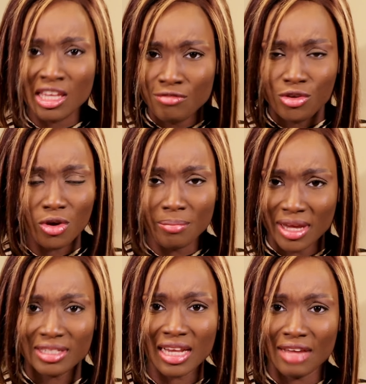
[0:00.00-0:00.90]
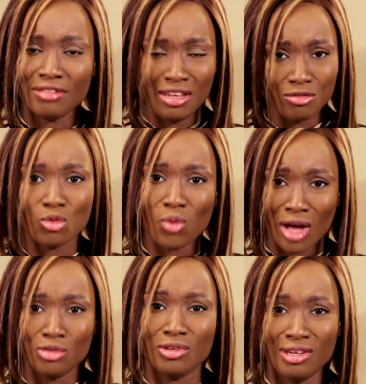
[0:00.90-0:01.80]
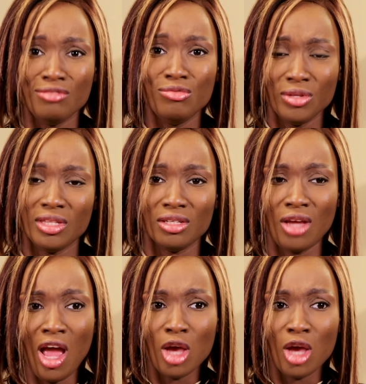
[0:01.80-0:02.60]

give you your best life even while you live with it.